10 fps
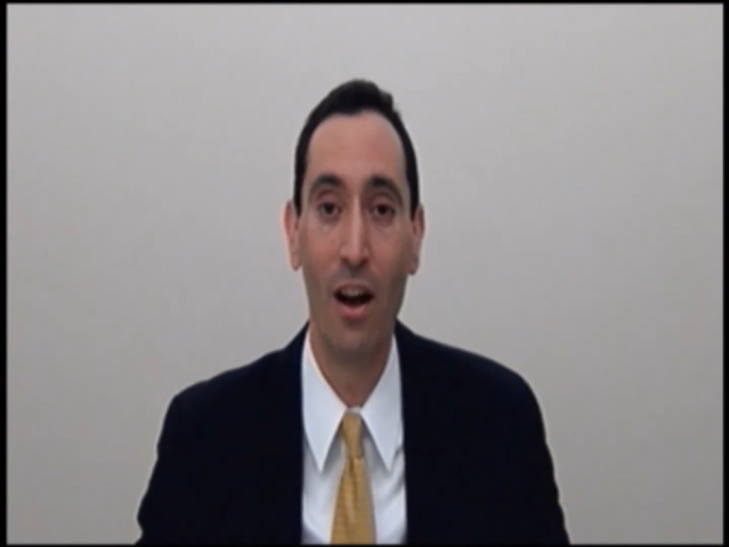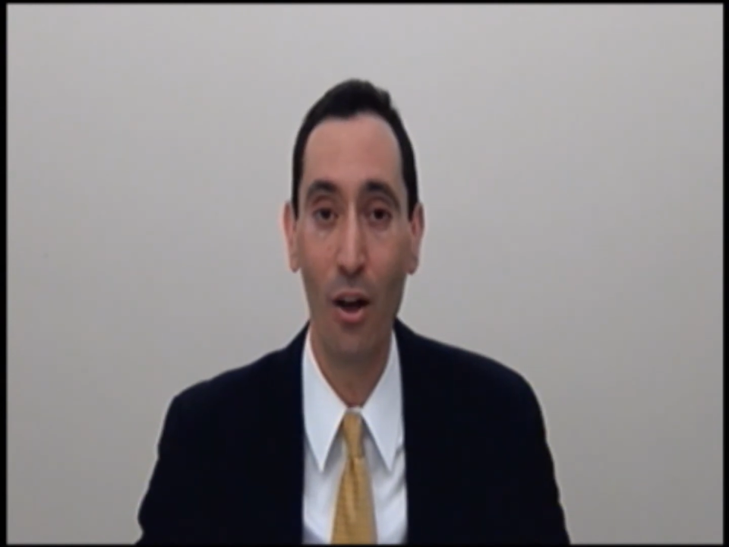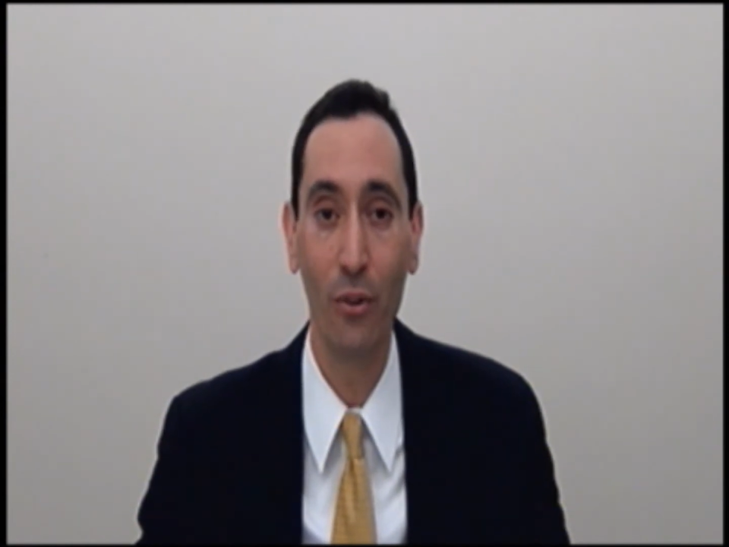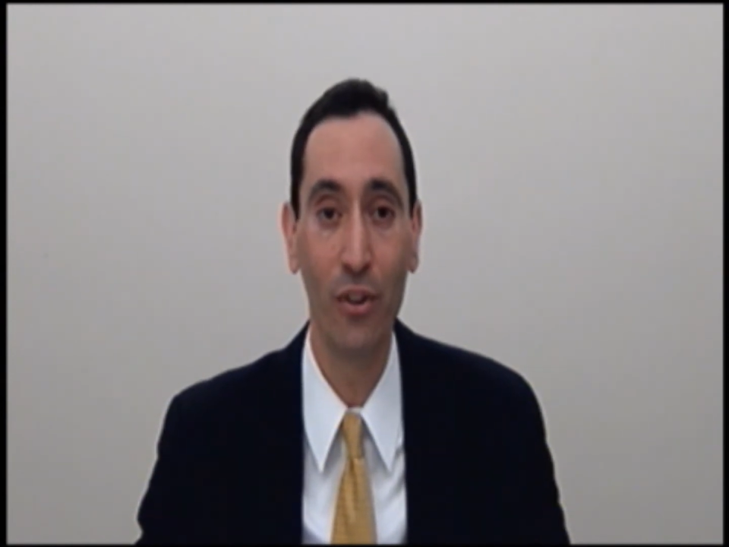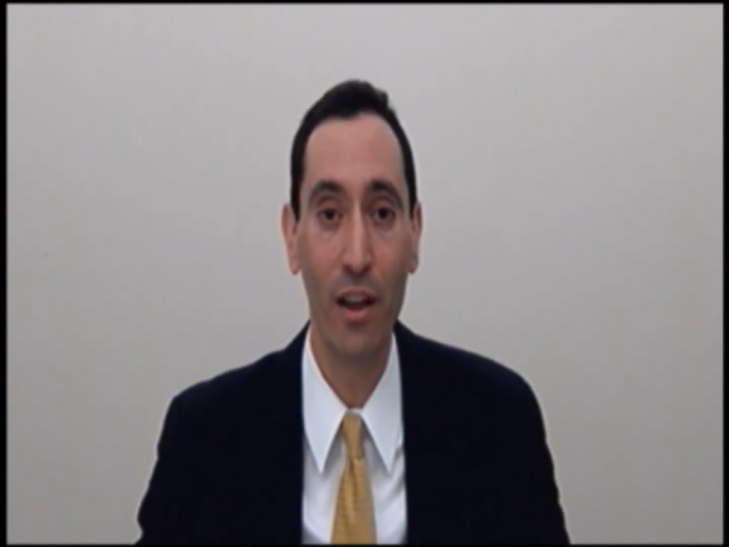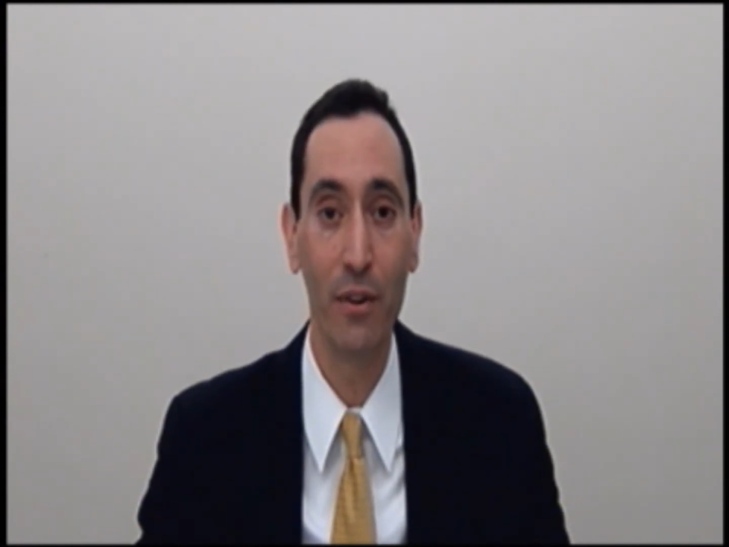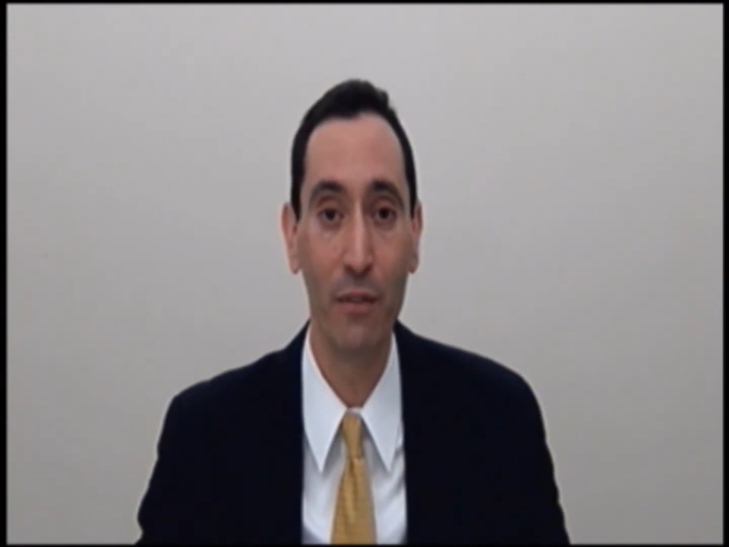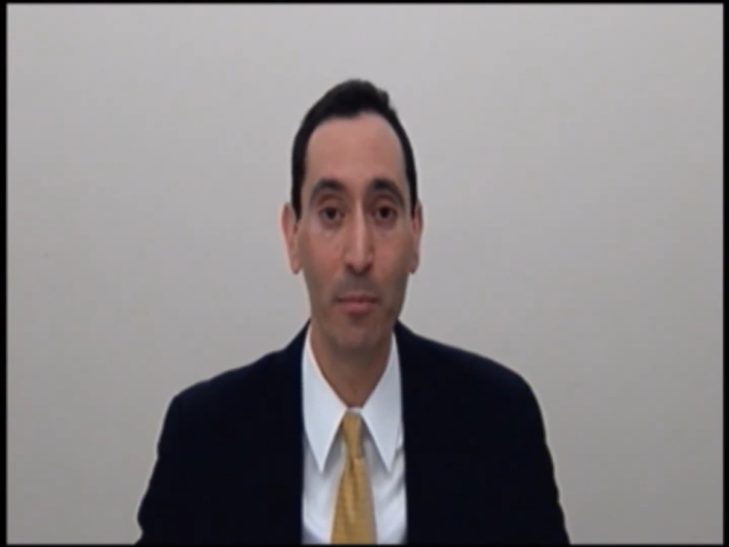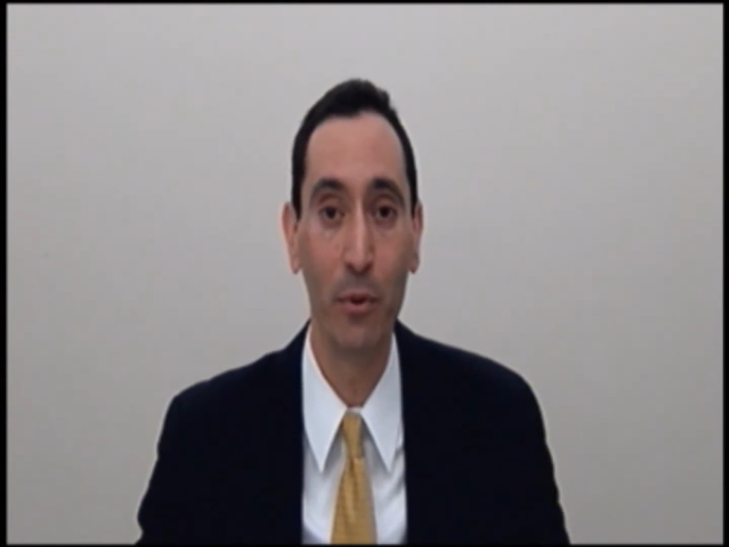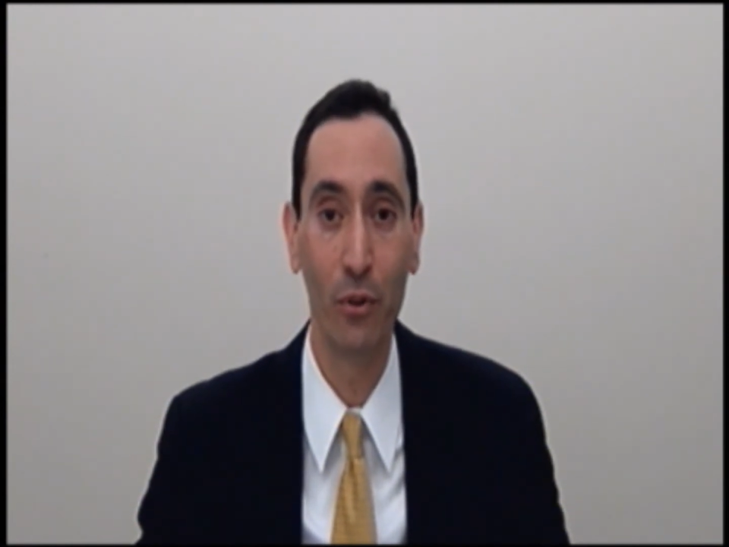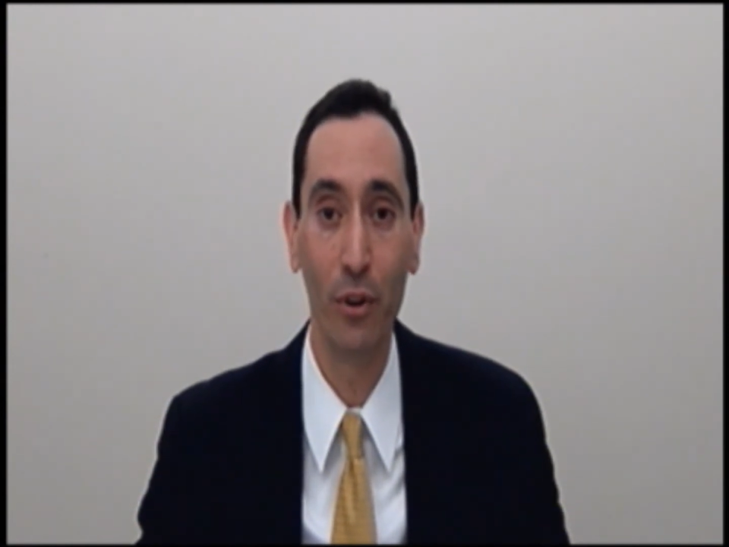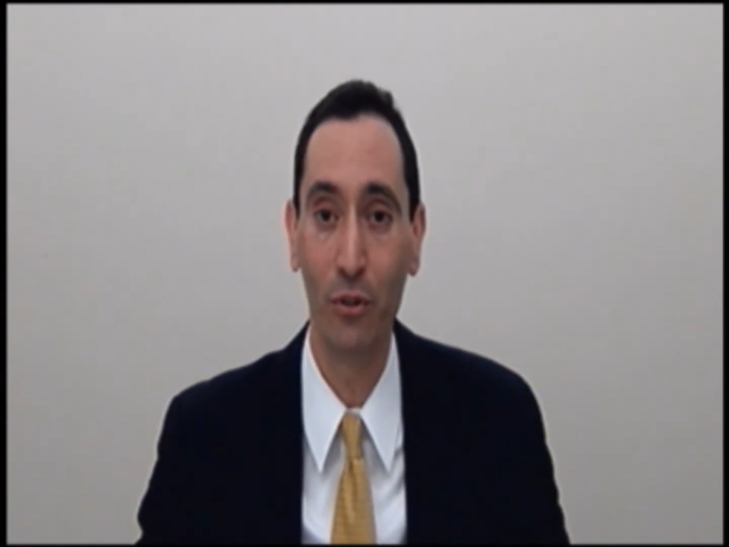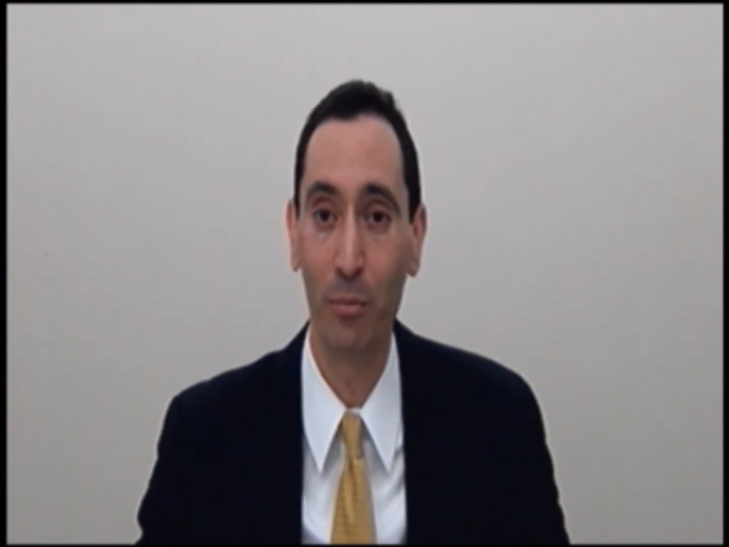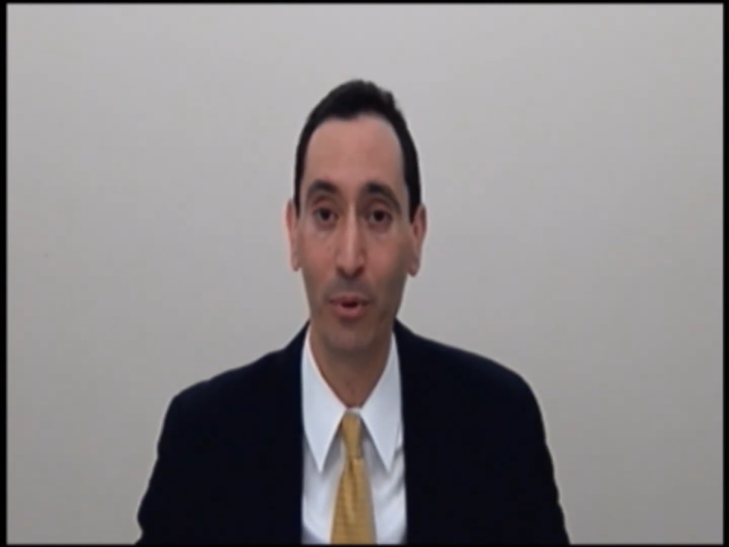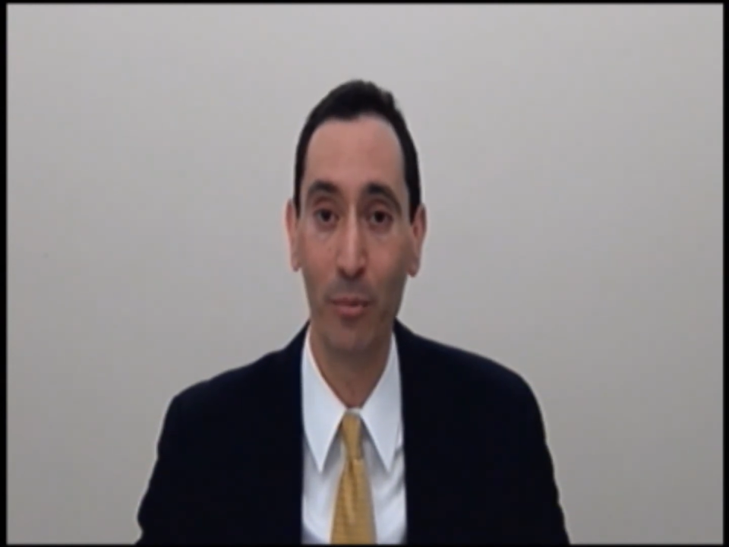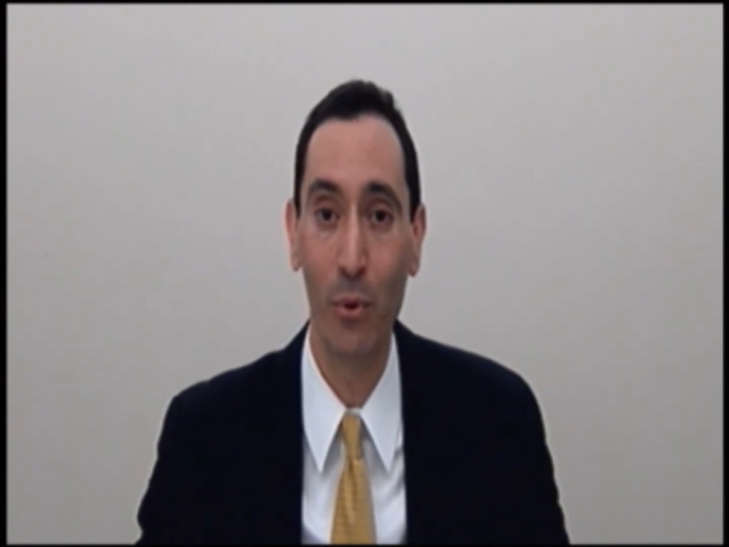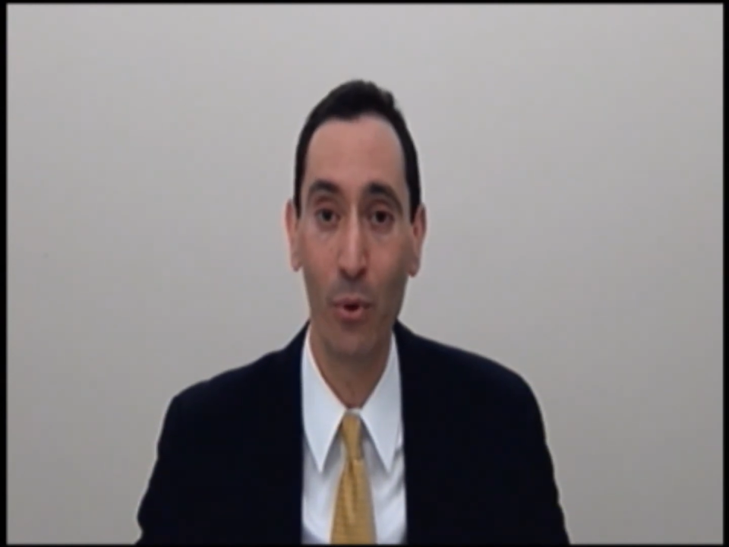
All seven of the Missouri Supreme